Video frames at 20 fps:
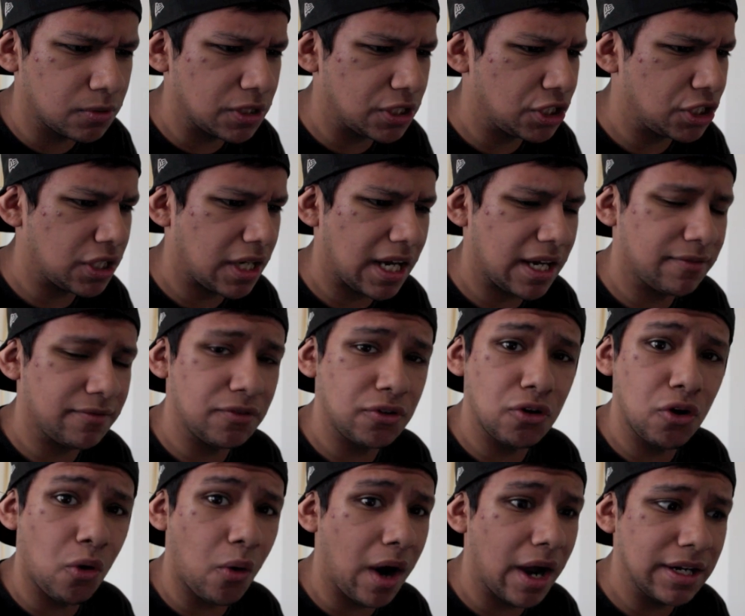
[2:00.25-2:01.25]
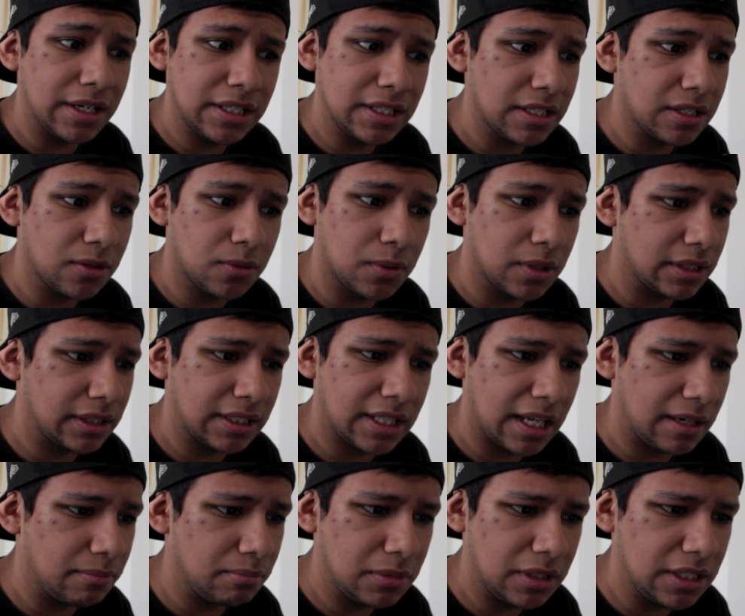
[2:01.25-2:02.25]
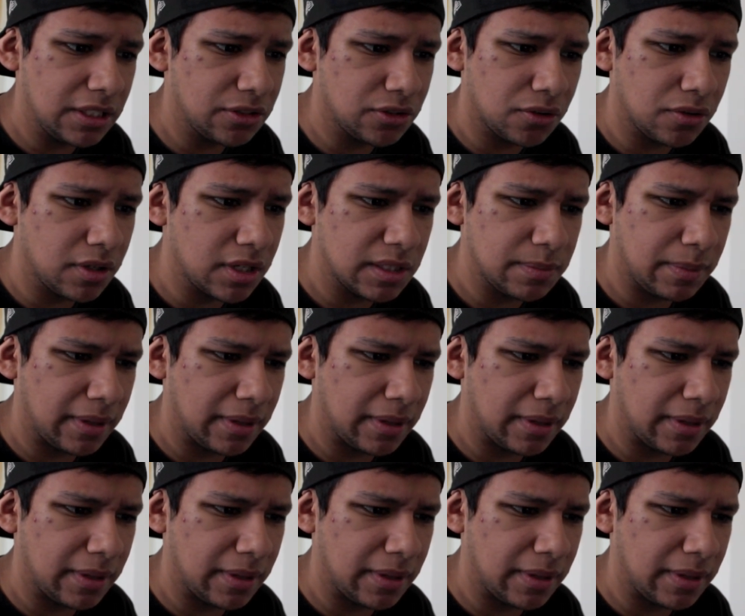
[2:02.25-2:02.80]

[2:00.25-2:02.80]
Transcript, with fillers: which I have no idea what that means or is,